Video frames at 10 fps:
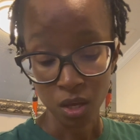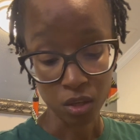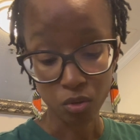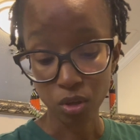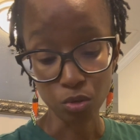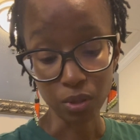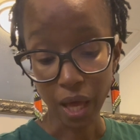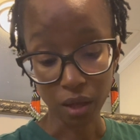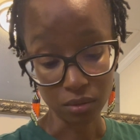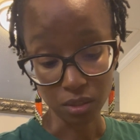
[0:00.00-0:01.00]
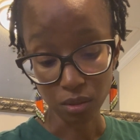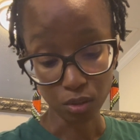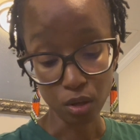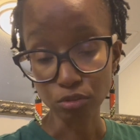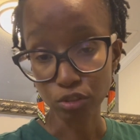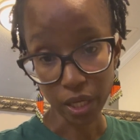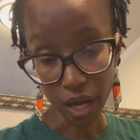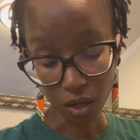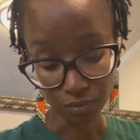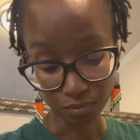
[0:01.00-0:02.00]
You can do a lot. So don't throw that
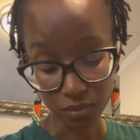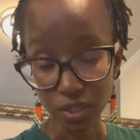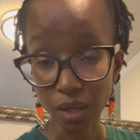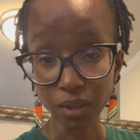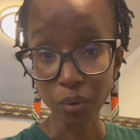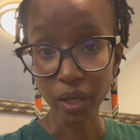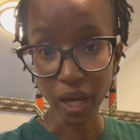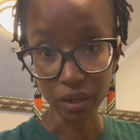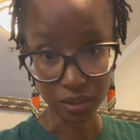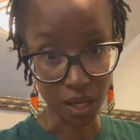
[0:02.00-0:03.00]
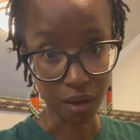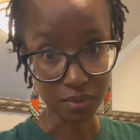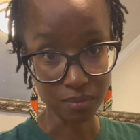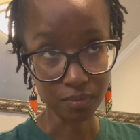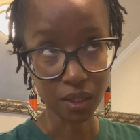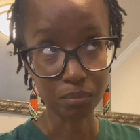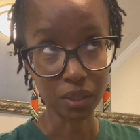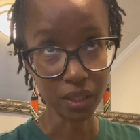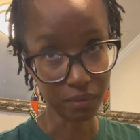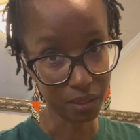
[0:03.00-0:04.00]
out. Same thing with carrot tops.
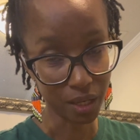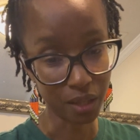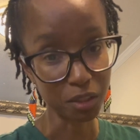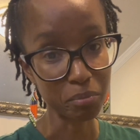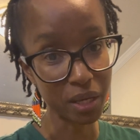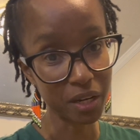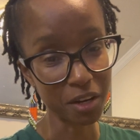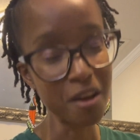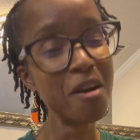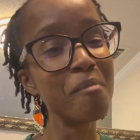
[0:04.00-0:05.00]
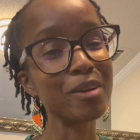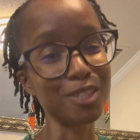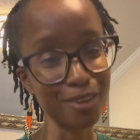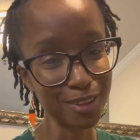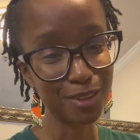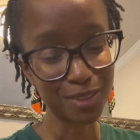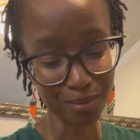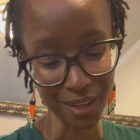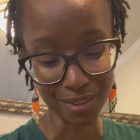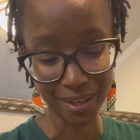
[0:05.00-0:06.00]
Believe it or not, they're bitter, but you can do
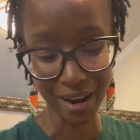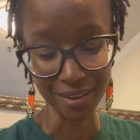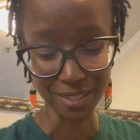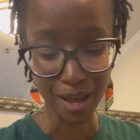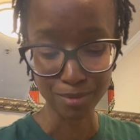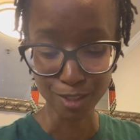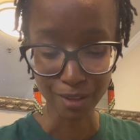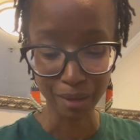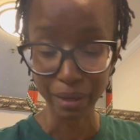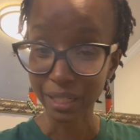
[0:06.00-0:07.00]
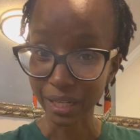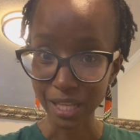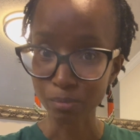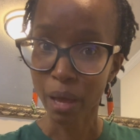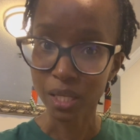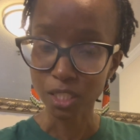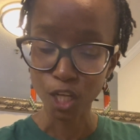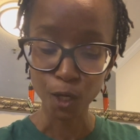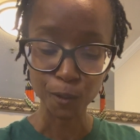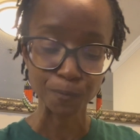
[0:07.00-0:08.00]
some things with carrot tops too, like making a nice
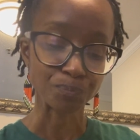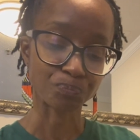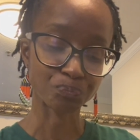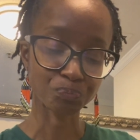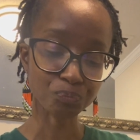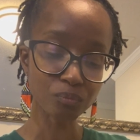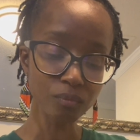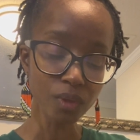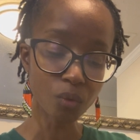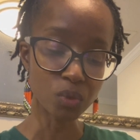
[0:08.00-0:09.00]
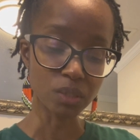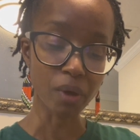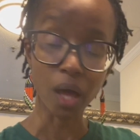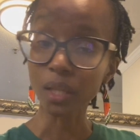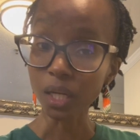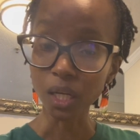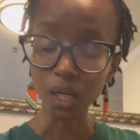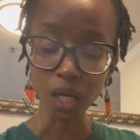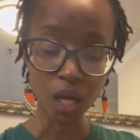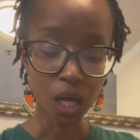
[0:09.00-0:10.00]
pesto with some
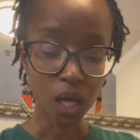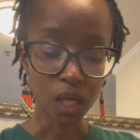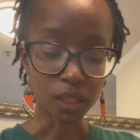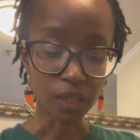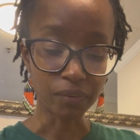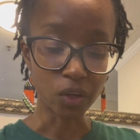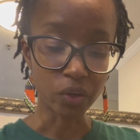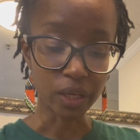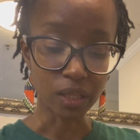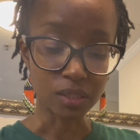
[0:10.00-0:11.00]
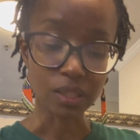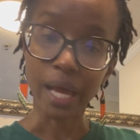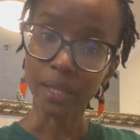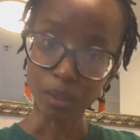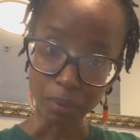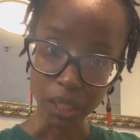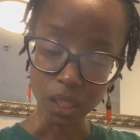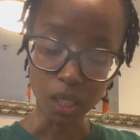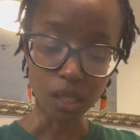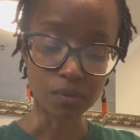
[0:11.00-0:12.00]
other leafy greens like the beet
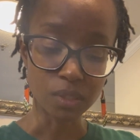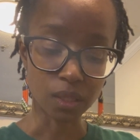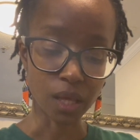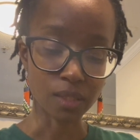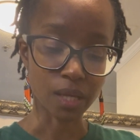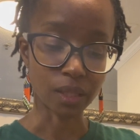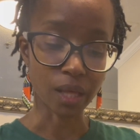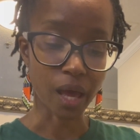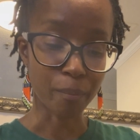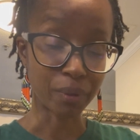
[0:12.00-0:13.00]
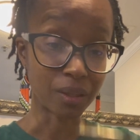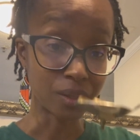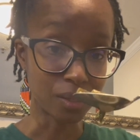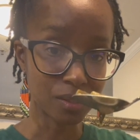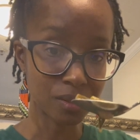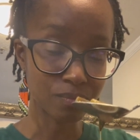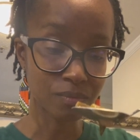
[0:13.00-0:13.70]
leaves and things like that. But this